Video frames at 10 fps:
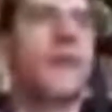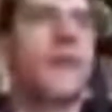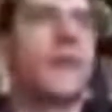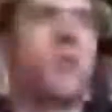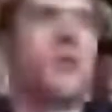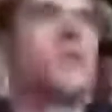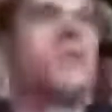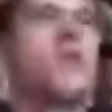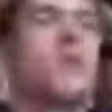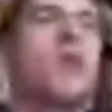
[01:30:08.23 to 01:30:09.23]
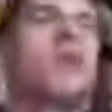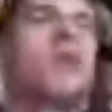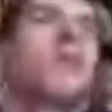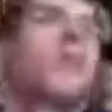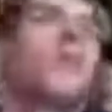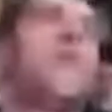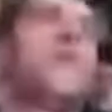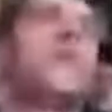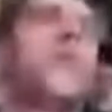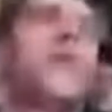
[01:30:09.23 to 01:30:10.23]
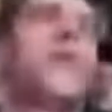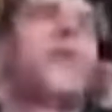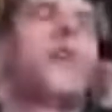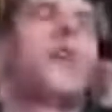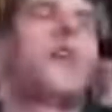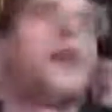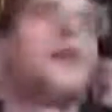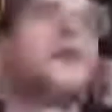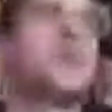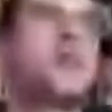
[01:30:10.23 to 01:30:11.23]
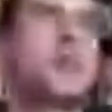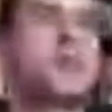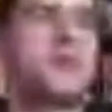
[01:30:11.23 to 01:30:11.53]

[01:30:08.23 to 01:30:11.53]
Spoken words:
to continue on with those discussions